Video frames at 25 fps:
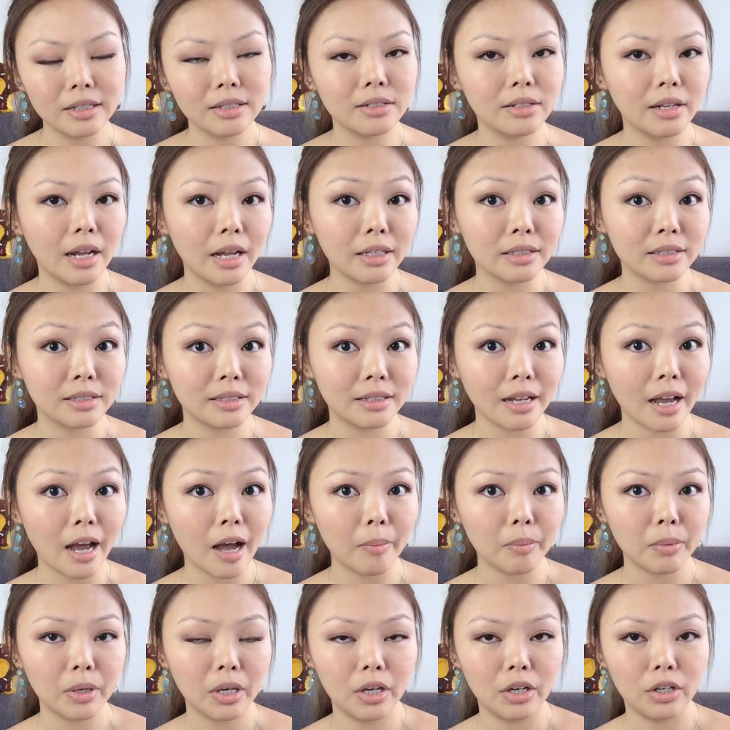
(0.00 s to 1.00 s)
next
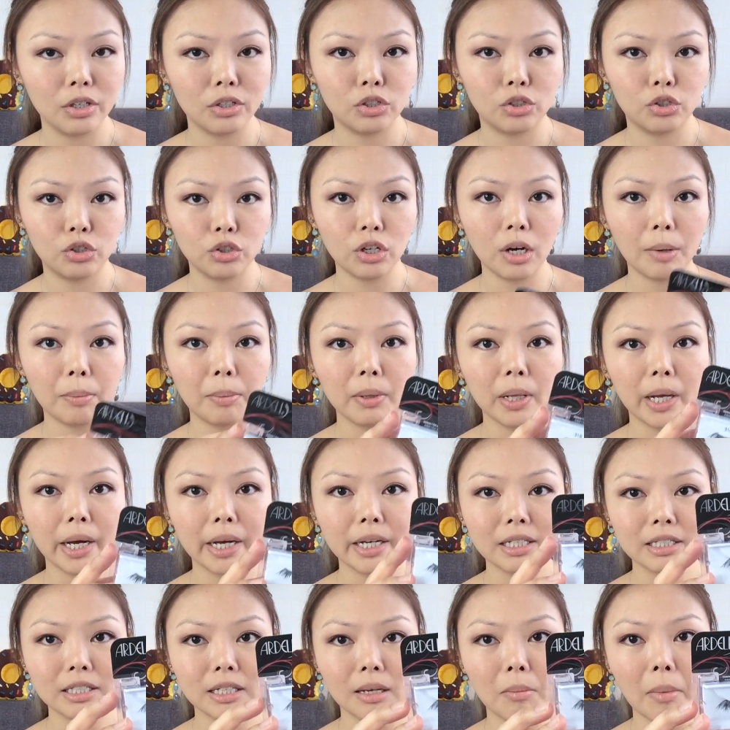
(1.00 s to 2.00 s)
step is to
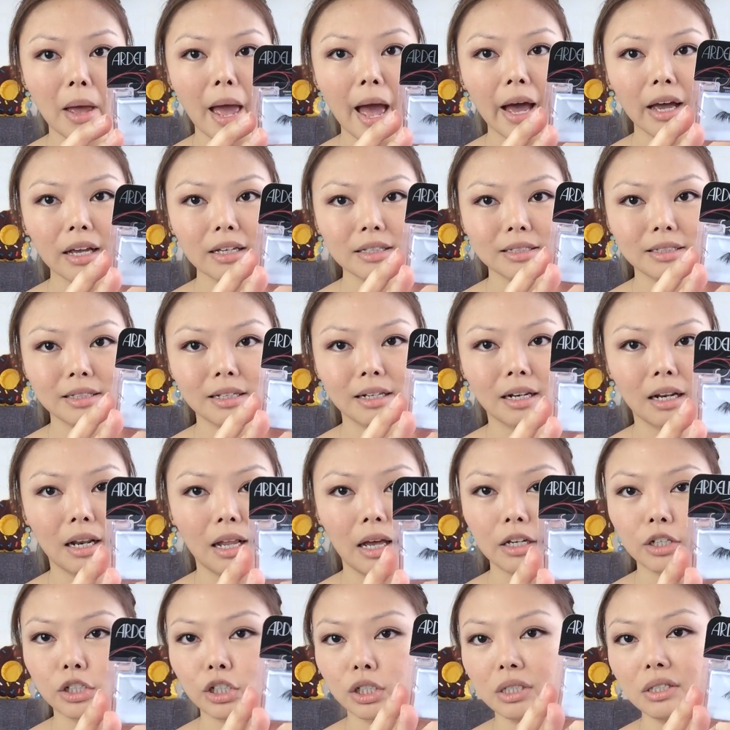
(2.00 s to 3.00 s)
apply some accent
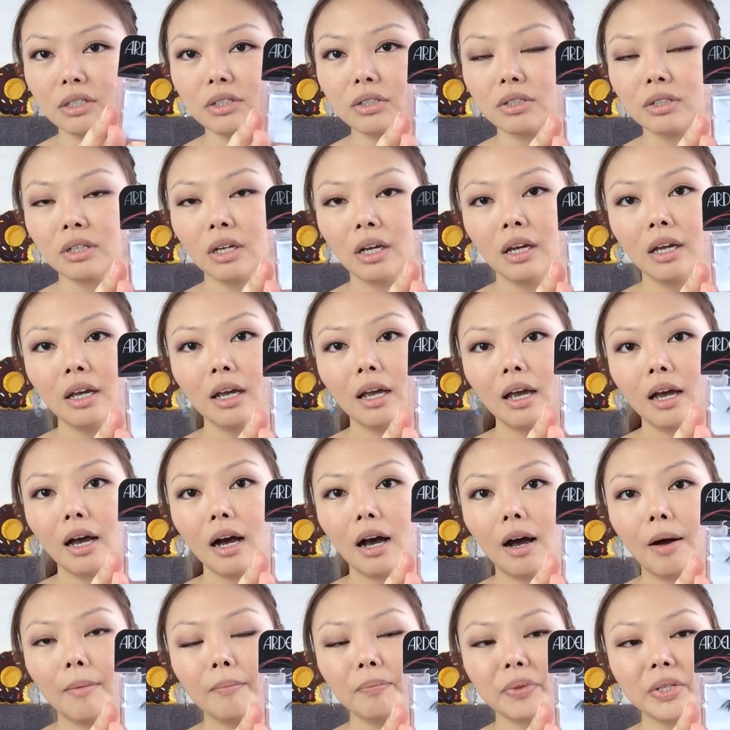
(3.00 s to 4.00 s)
lashes.
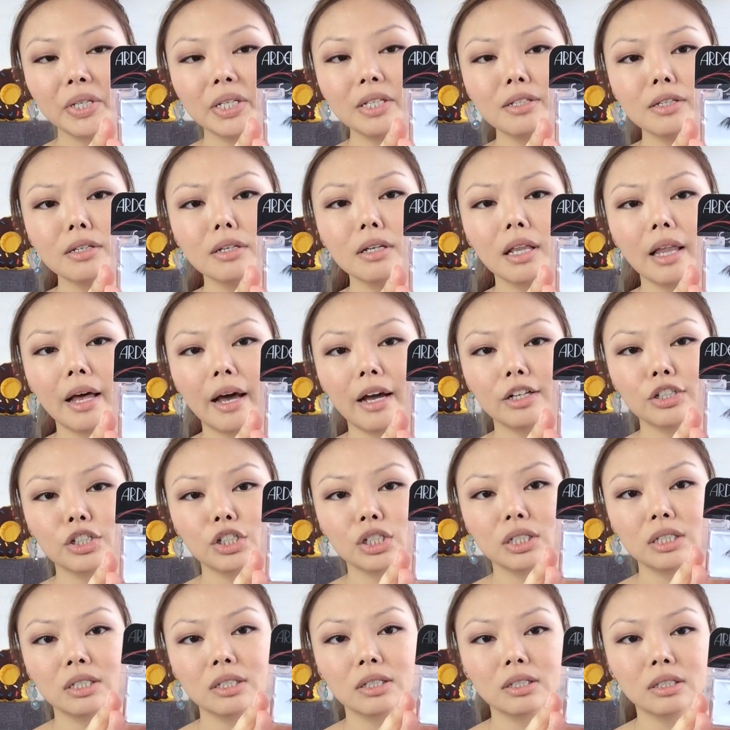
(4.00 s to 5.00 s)
These are
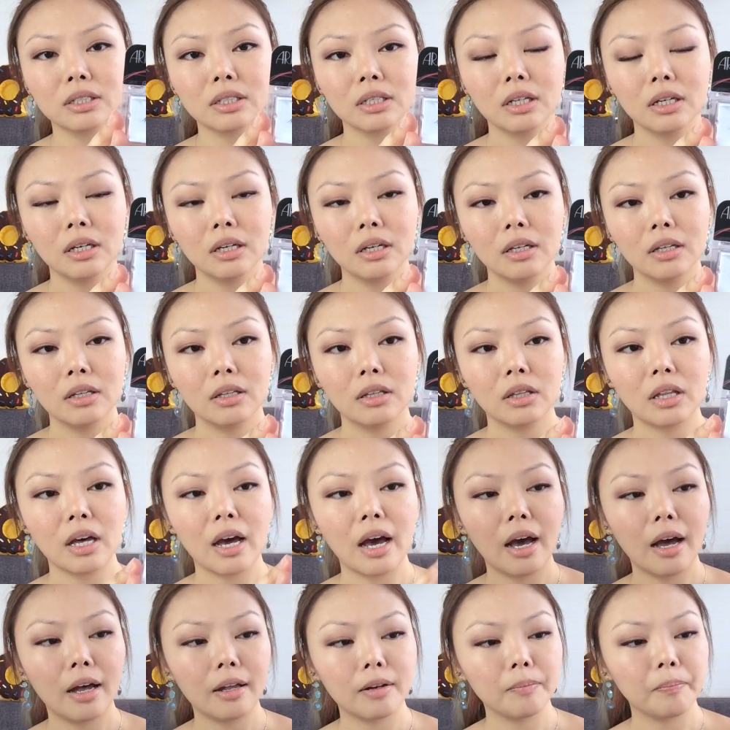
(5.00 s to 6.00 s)
lashes
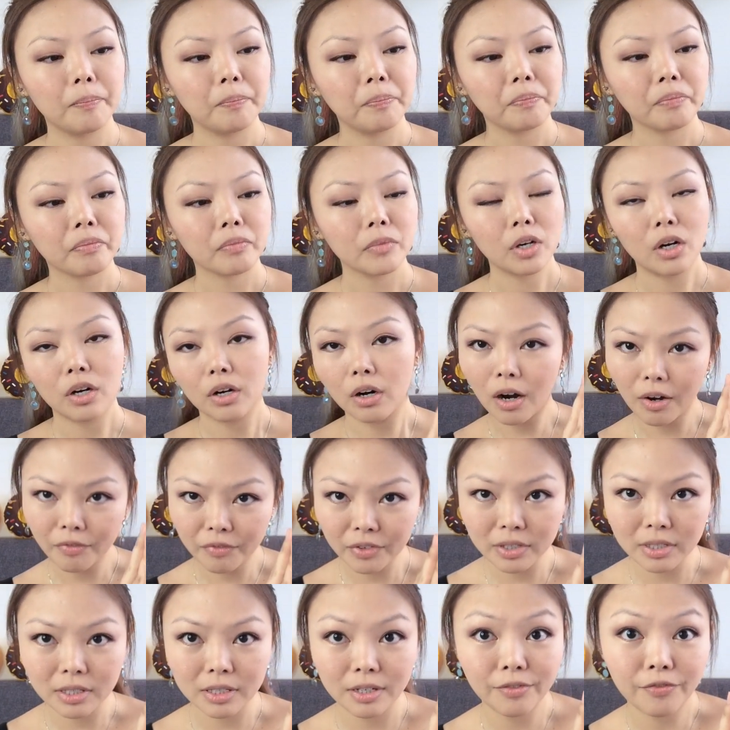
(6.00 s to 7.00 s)
that are
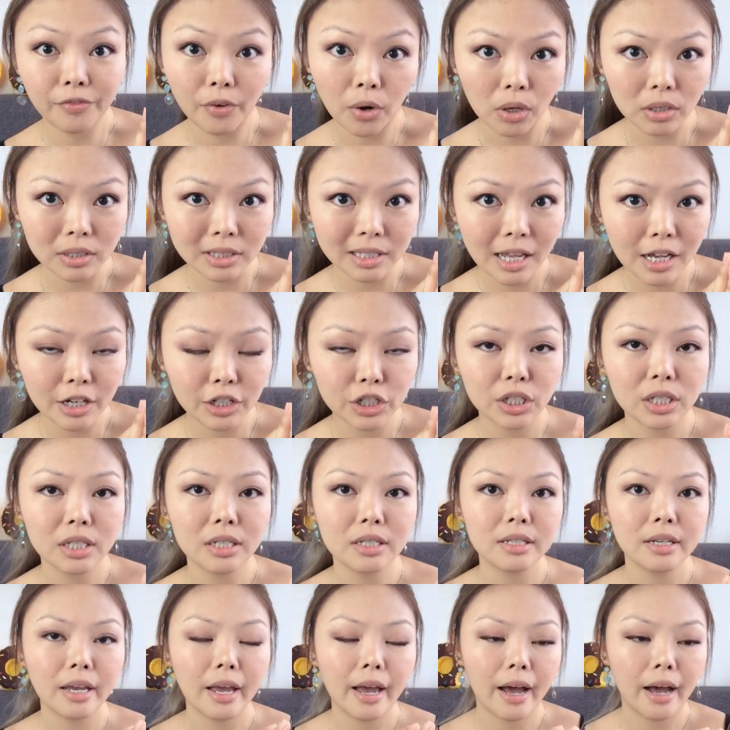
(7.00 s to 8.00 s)
obviously false
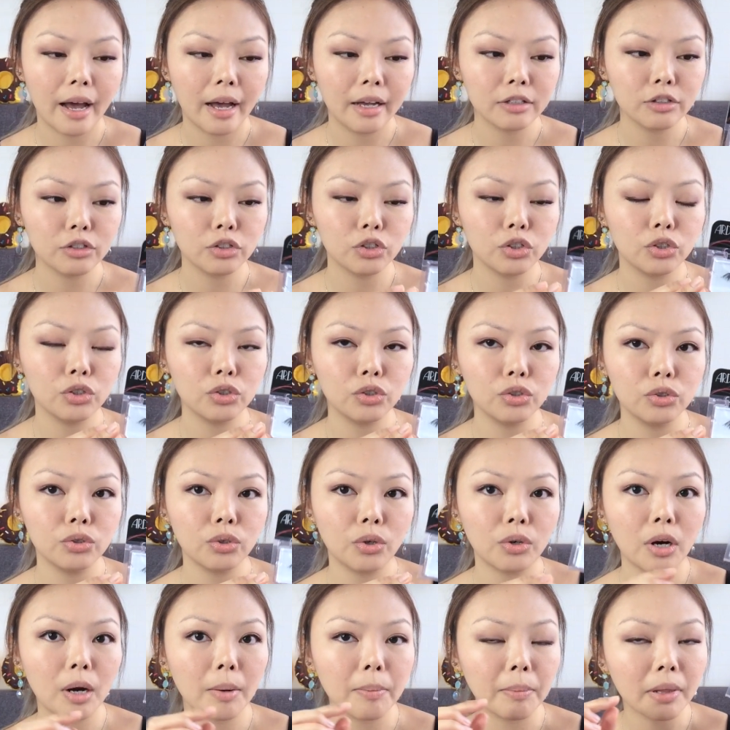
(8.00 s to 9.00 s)
lashes, and you
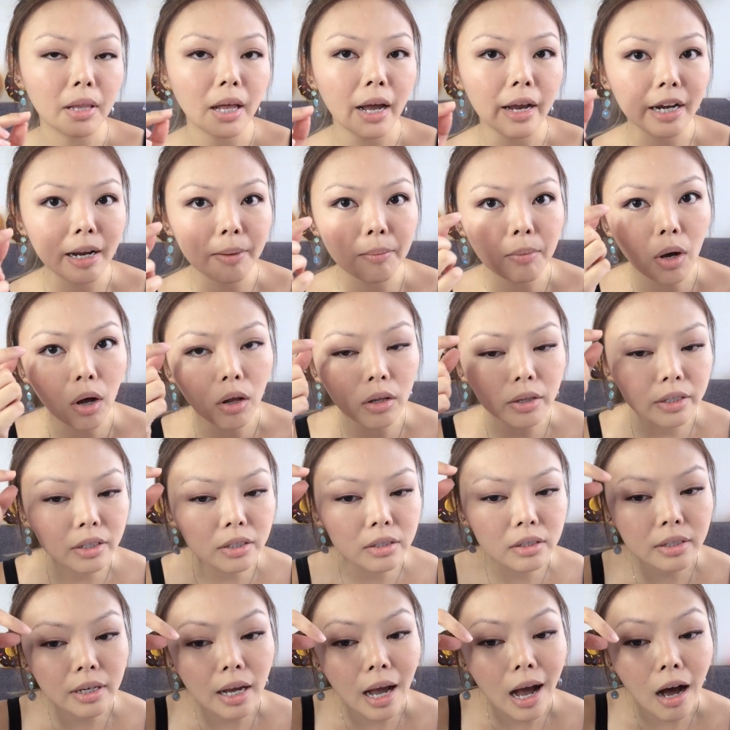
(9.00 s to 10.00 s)
apply them only
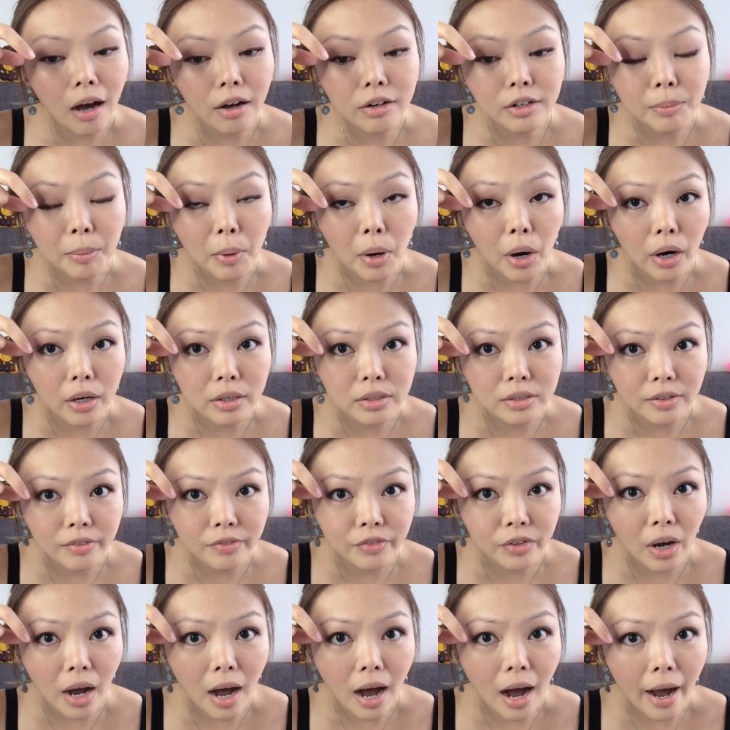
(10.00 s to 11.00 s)
in the outer parts of
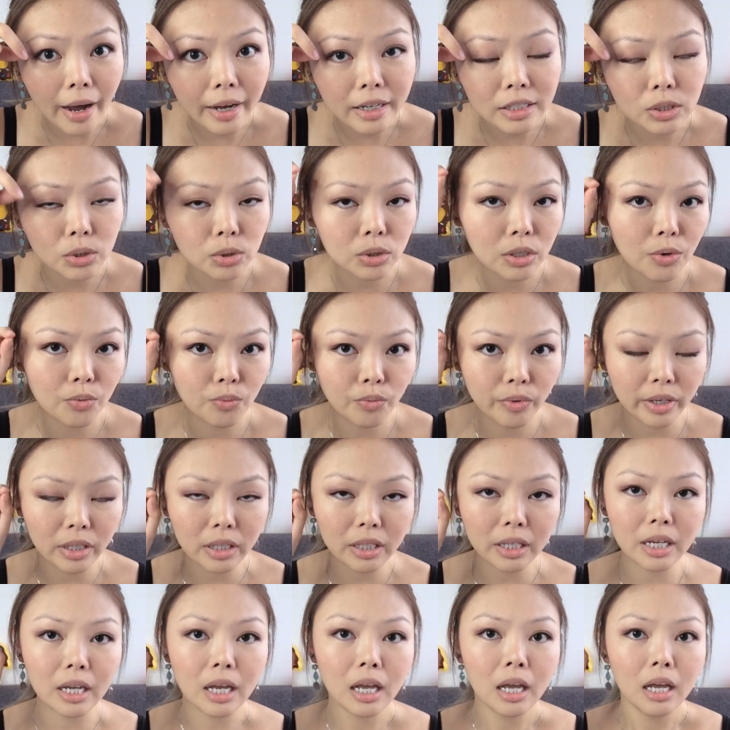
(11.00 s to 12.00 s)
your eye, so they
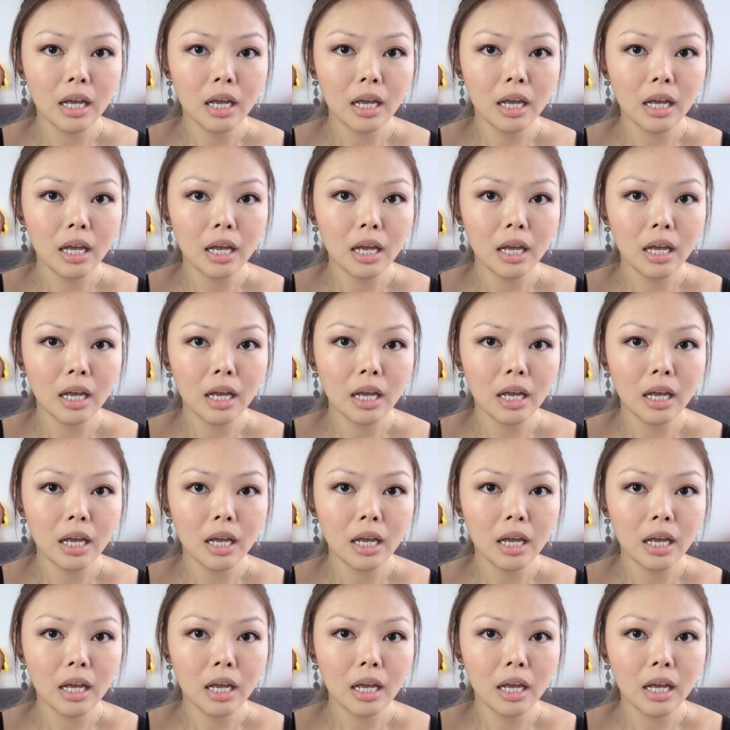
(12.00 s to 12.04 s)
really